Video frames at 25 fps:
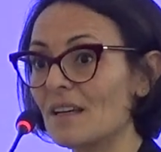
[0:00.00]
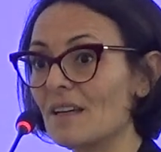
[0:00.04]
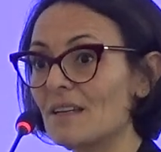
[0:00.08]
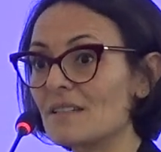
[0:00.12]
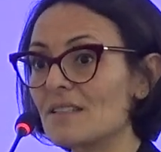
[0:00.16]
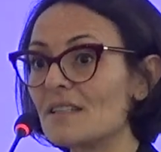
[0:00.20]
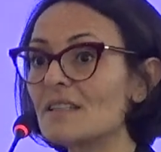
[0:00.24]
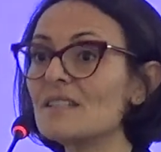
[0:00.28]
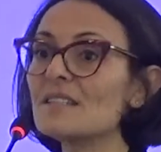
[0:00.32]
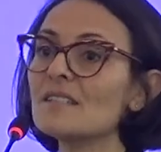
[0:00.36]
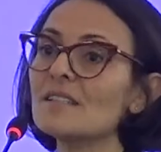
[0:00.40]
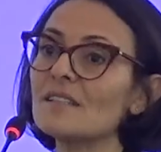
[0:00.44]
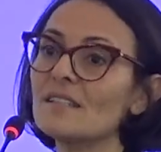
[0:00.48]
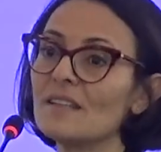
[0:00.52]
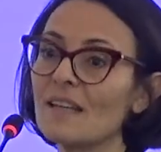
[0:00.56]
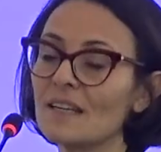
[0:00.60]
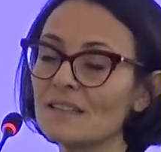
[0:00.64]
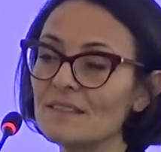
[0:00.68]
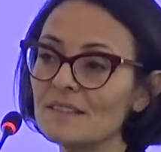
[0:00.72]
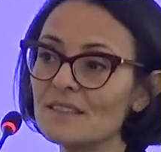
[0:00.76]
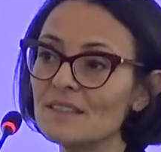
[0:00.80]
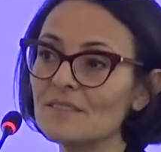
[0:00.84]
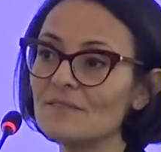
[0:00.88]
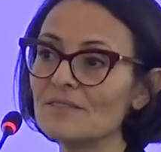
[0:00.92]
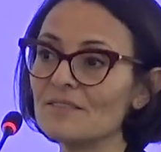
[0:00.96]
Since the
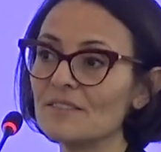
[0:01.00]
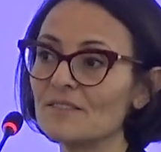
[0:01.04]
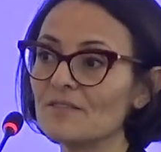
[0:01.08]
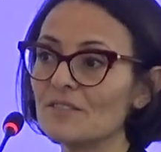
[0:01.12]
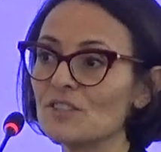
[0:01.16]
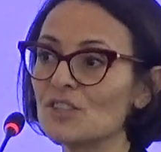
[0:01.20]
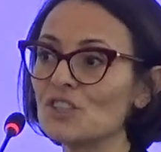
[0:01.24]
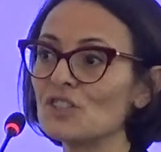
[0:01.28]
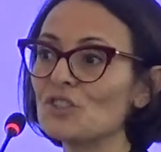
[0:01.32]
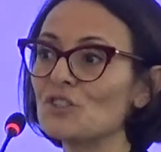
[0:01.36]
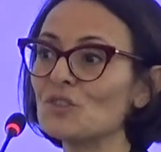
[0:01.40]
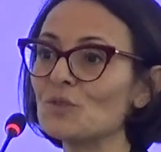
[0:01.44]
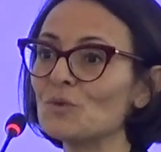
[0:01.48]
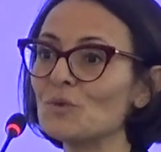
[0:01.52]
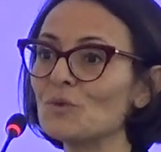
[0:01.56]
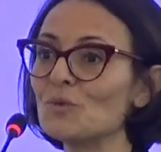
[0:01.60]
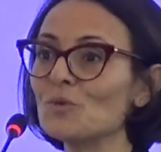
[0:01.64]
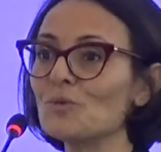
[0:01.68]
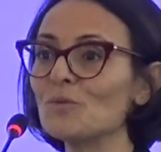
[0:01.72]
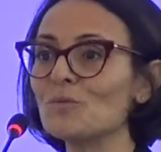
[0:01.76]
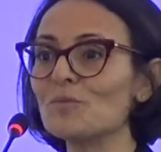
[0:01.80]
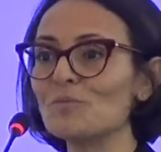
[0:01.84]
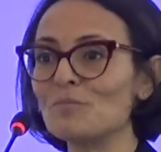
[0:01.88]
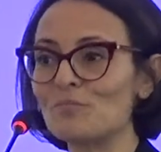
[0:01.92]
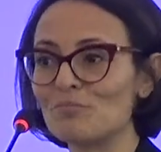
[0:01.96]

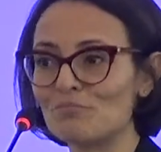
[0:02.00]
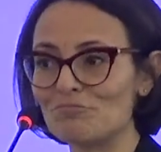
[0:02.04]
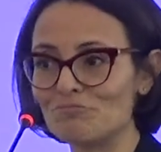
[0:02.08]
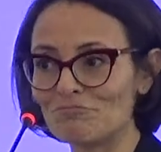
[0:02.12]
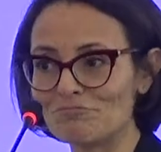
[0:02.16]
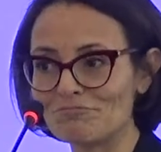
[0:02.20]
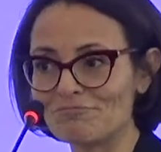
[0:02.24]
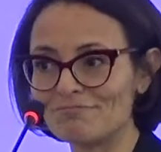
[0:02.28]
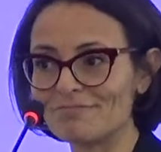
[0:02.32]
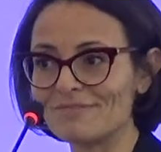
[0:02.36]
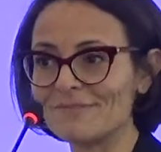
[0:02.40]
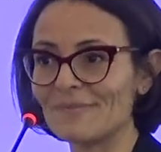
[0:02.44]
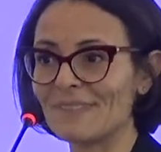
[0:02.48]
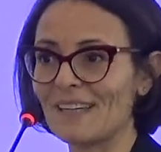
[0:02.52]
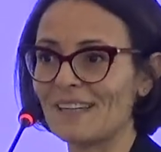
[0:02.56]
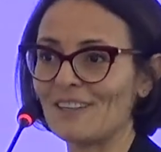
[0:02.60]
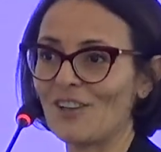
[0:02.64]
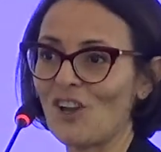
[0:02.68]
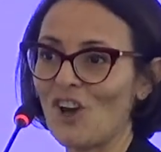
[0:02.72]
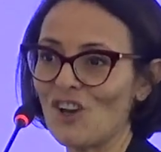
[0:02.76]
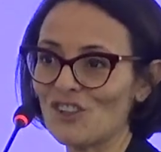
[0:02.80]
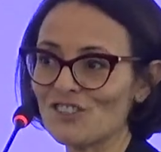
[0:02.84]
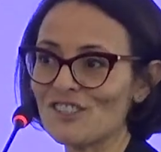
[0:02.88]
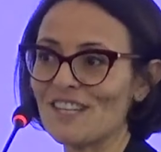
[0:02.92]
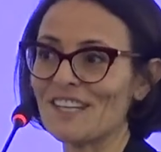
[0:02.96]
1952 a
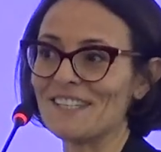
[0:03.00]
lot